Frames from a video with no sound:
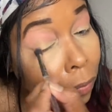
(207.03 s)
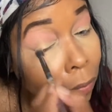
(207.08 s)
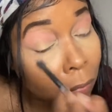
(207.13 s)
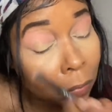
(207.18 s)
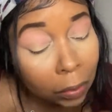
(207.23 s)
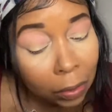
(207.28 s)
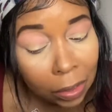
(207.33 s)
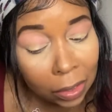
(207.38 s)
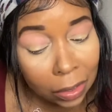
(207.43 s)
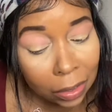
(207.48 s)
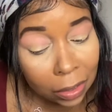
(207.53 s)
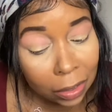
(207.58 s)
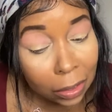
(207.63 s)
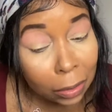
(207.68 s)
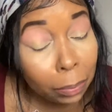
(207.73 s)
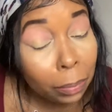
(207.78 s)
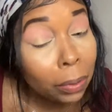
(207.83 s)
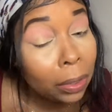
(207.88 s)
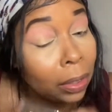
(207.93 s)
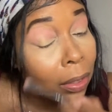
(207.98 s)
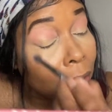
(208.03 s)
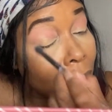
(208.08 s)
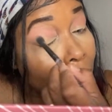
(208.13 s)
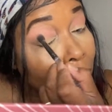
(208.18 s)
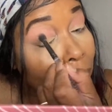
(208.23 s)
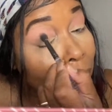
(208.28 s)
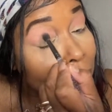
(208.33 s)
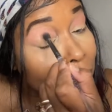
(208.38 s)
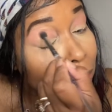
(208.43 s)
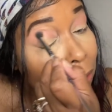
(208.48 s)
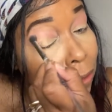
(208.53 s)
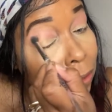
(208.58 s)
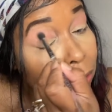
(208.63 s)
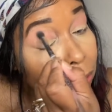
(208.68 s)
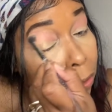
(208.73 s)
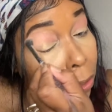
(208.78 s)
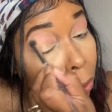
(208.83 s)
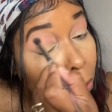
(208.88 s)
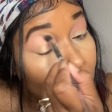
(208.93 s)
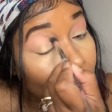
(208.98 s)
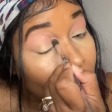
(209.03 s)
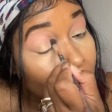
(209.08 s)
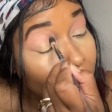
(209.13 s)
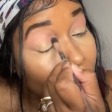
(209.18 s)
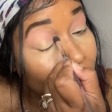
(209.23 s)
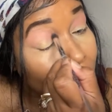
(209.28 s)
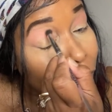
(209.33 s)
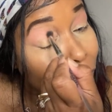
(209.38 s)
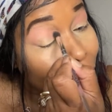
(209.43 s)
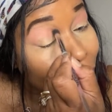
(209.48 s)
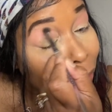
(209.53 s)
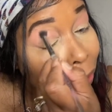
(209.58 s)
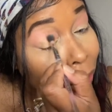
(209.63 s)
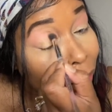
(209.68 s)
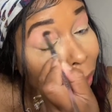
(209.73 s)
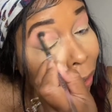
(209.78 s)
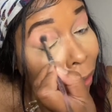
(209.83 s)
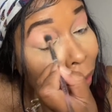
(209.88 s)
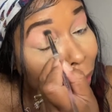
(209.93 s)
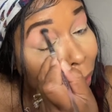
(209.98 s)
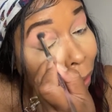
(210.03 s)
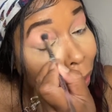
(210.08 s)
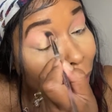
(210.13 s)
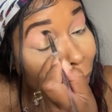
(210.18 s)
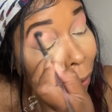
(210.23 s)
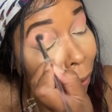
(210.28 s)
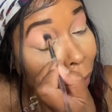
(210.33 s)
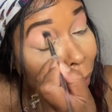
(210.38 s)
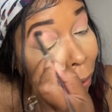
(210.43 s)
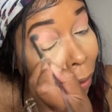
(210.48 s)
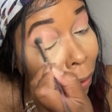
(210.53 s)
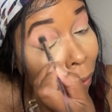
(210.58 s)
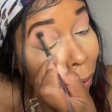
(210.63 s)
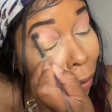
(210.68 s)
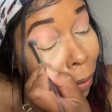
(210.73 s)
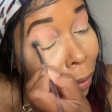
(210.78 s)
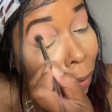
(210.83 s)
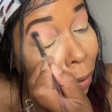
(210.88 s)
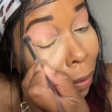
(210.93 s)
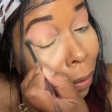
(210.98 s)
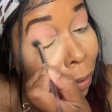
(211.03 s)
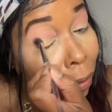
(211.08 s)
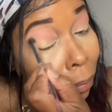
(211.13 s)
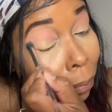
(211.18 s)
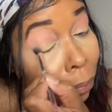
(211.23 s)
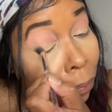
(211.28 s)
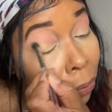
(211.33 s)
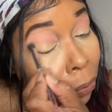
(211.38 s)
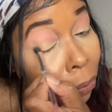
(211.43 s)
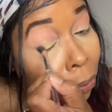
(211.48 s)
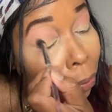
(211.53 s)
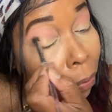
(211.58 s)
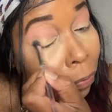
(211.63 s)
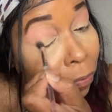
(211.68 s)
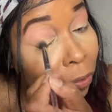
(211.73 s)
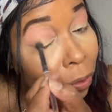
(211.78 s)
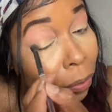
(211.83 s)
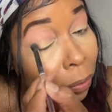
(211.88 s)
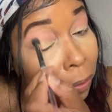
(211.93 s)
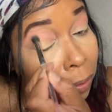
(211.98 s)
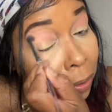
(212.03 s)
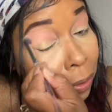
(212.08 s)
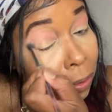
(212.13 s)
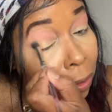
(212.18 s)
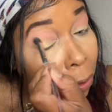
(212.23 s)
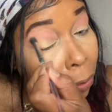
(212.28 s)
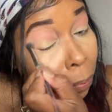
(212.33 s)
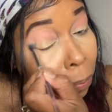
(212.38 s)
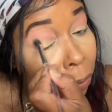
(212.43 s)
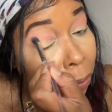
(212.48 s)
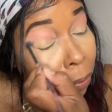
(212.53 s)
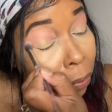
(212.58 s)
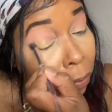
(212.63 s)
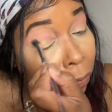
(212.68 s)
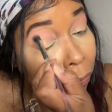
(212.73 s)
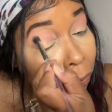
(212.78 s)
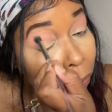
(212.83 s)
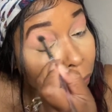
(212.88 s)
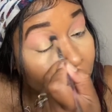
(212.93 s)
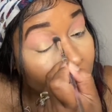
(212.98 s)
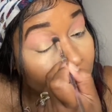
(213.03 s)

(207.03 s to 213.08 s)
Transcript: This is blending so freaking beautiful. So beautiful.